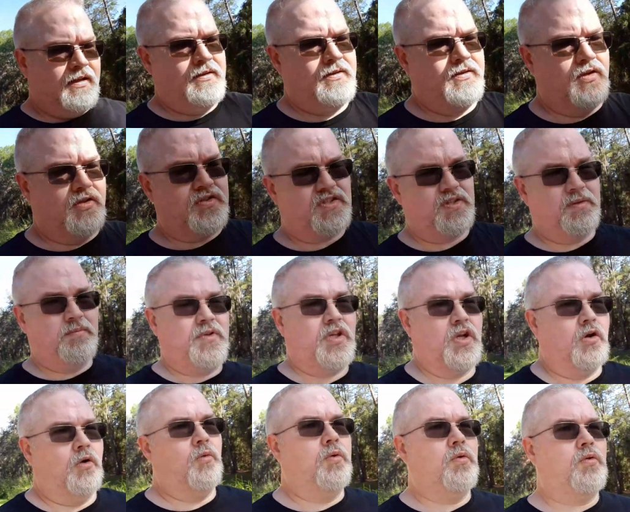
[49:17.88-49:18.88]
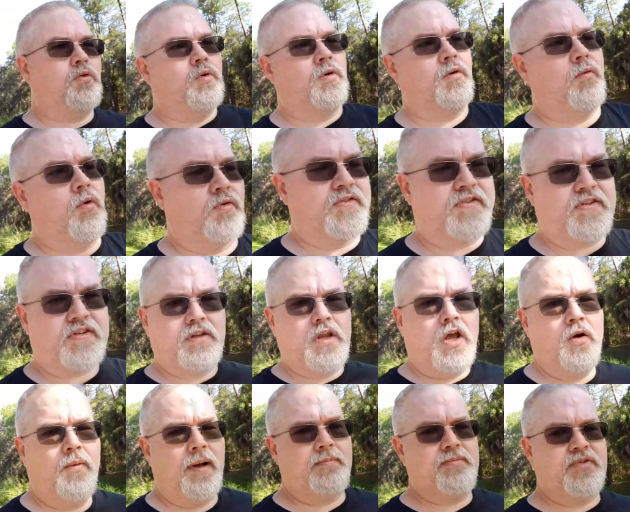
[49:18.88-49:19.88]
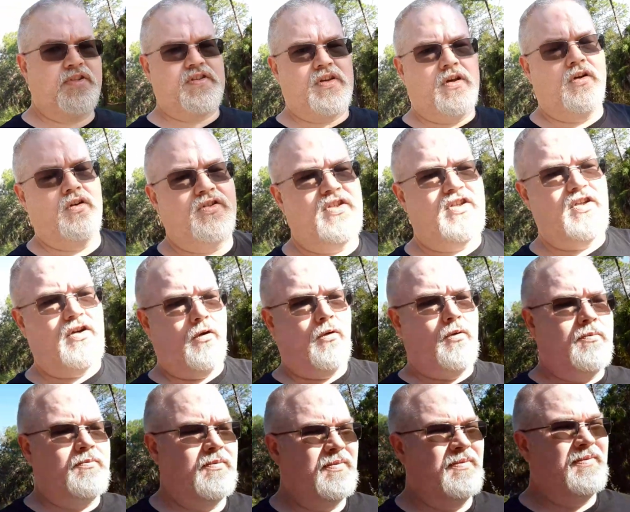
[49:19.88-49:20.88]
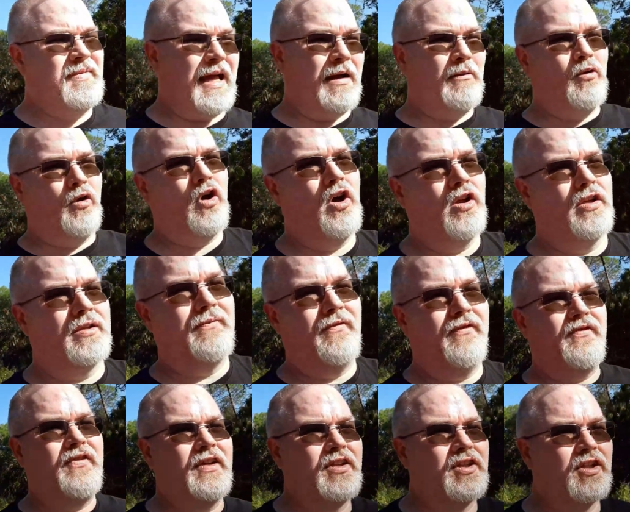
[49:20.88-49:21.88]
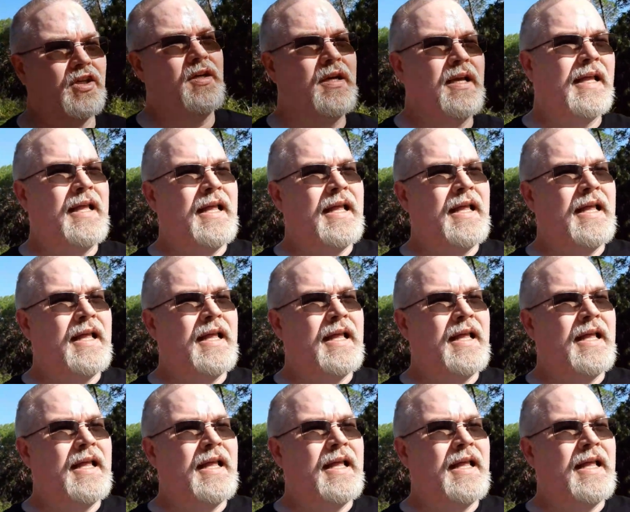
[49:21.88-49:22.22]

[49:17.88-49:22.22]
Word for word: There's some, you know, quote unquote slow episodes, you know, I won't call them filler,